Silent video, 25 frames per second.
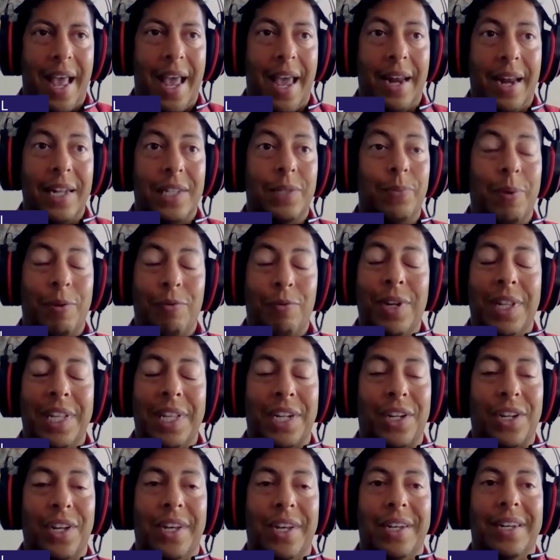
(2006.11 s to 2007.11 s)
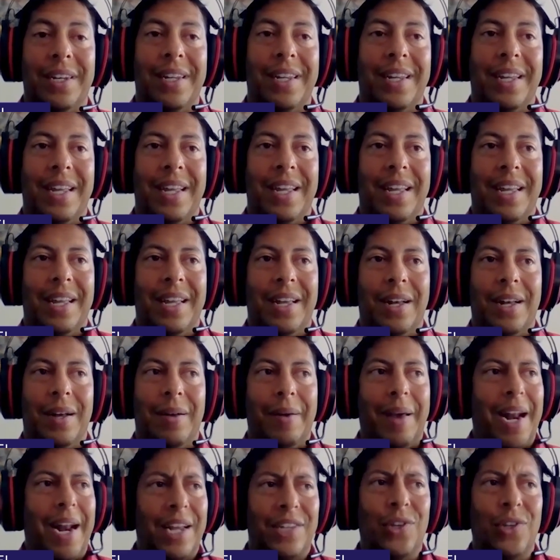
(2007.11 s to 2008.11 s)
And it's been really good.
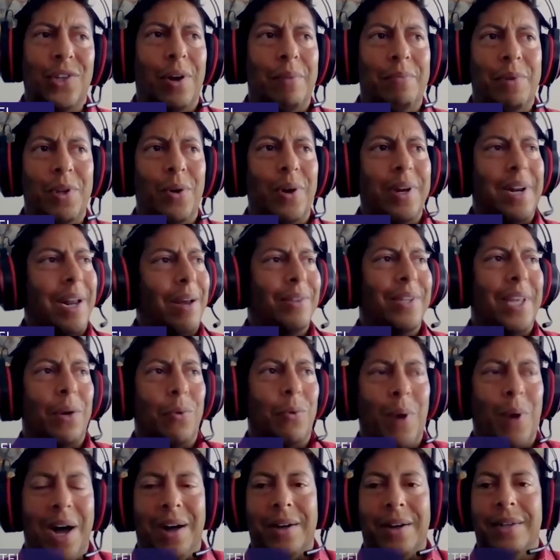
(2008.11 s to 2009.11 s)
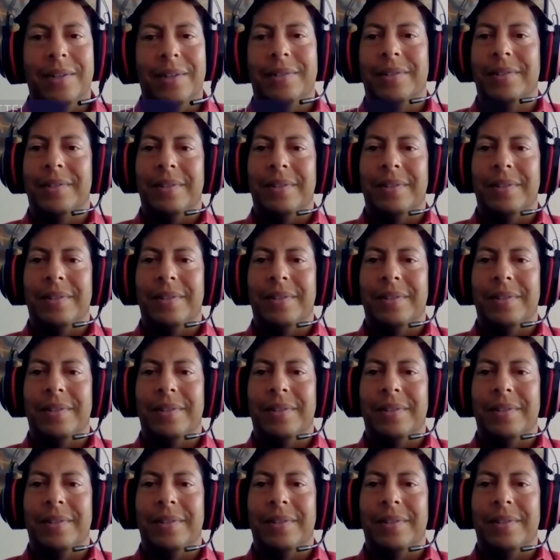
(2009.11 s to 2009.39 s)
And I saw him do it and I was like, wow,